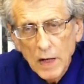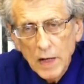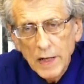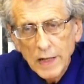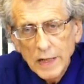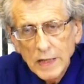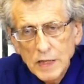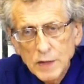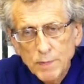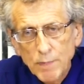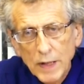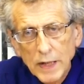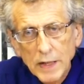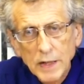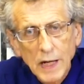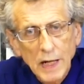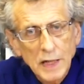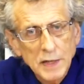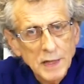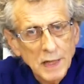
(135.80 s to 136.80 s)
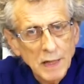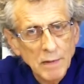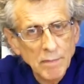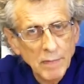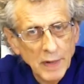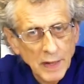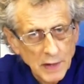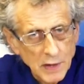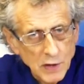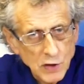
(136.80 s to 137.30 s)
he's been getting
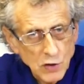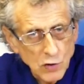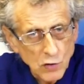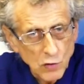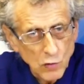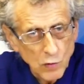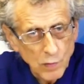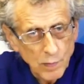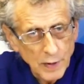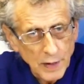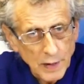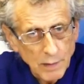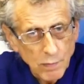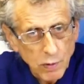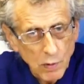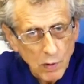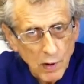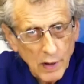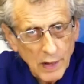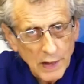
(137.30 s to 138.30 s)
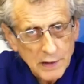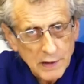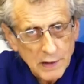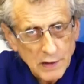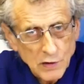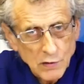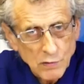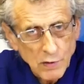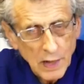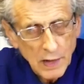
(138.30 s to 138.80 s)
minuscule people at
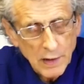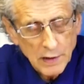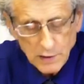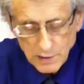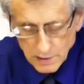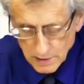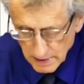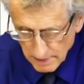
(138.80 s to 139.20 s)
his rallies.